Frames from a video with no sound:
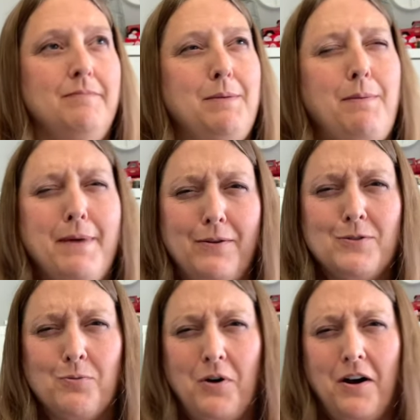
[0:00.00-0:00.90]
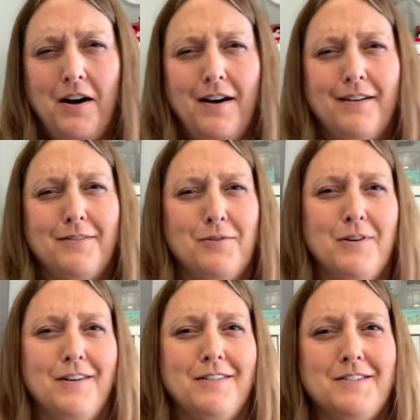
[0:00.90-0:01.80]
maybe Belsois
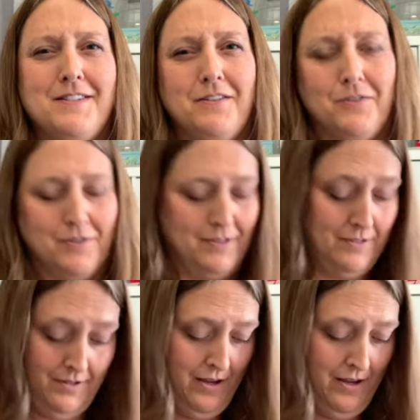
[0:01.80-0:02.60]
or silks.